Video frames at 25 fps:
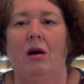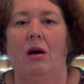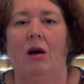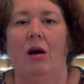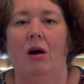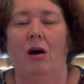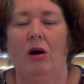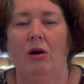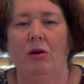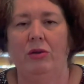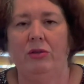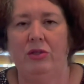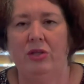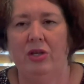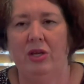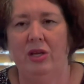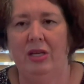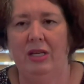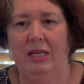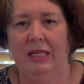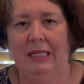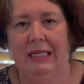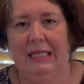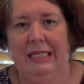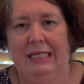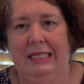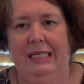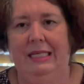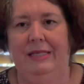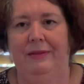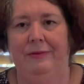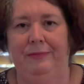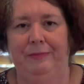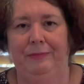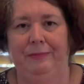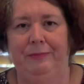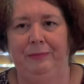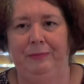Alternately,
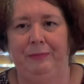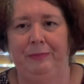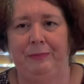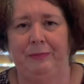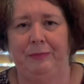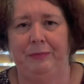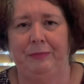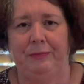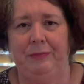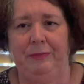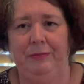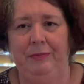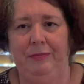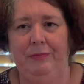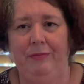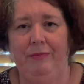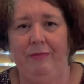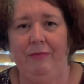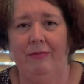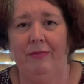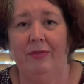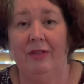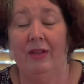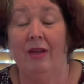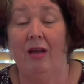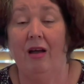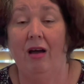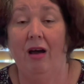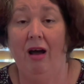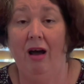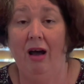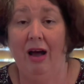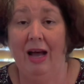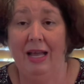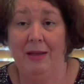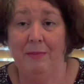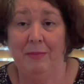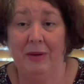
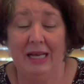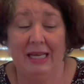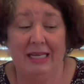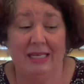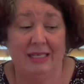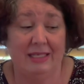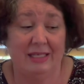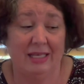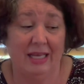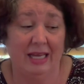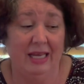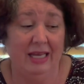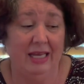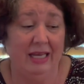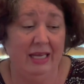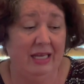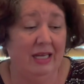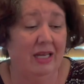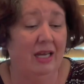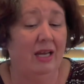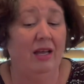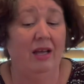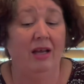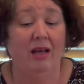I may say,